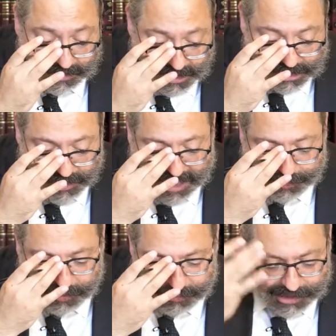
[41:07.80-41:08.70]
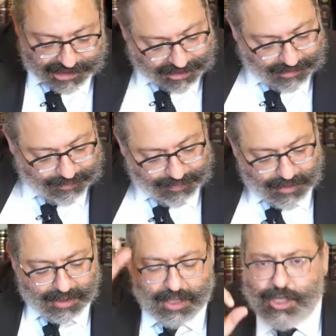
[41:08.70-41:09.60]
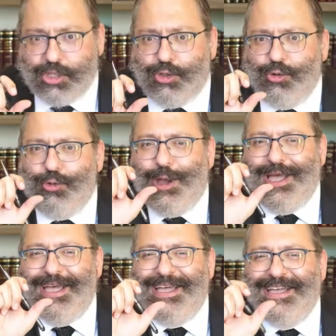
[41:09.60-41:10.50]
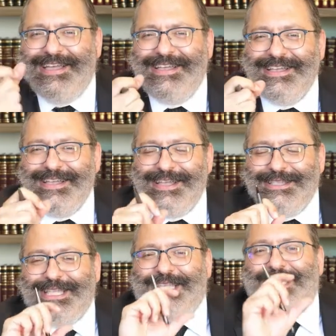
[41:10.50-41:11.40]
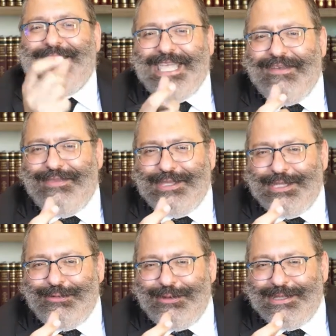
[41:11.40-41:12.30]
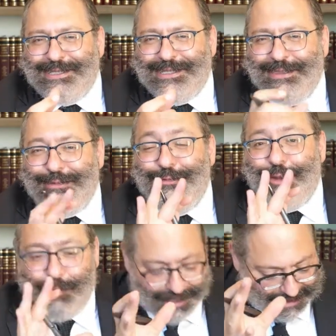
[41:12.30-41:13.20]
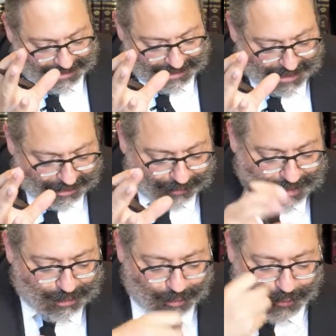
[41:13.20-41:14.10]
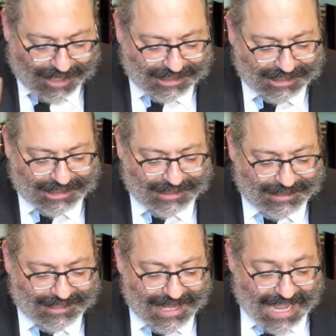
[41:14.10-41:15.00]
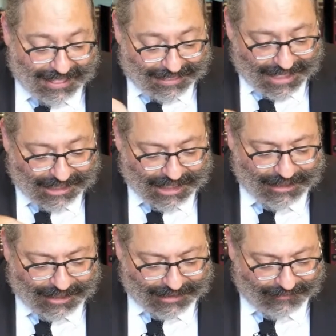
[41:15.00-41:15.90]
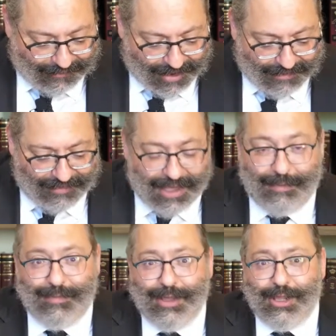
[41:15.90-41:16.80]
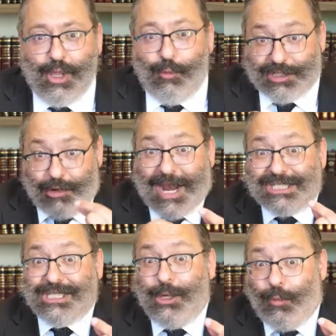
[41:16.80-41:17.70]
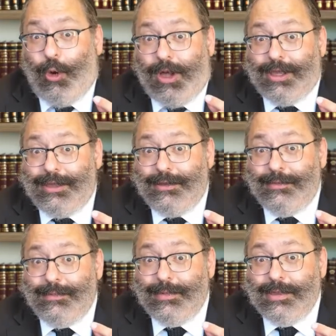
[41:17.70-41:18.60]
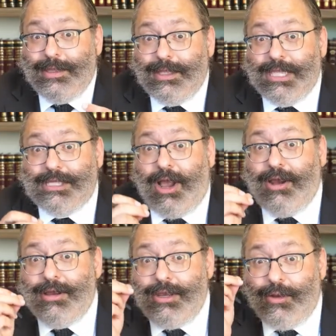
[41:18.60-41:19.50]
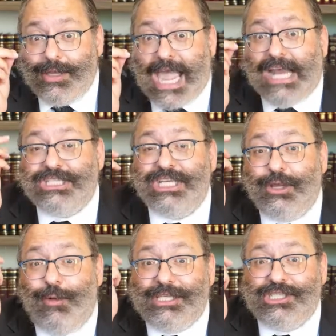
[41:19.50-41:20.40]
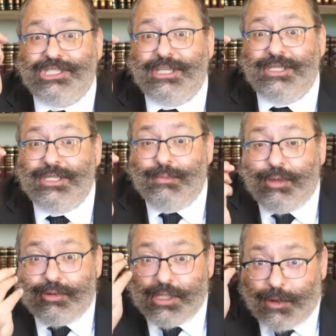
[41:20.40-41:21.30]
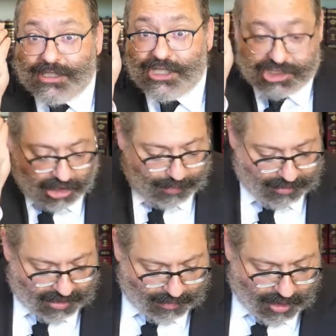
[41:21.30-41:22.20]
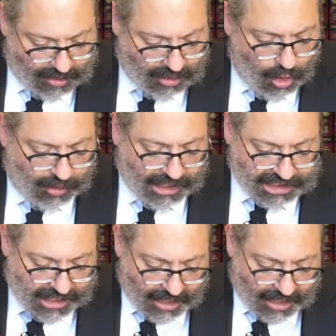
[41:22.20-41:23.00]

teacher has permission to uh, to deceive the students through quizzes, in other words, through questions and things he does in front of them, which are actually wrong. These are, you know, catchy questions because he wants to sharpen their mind. And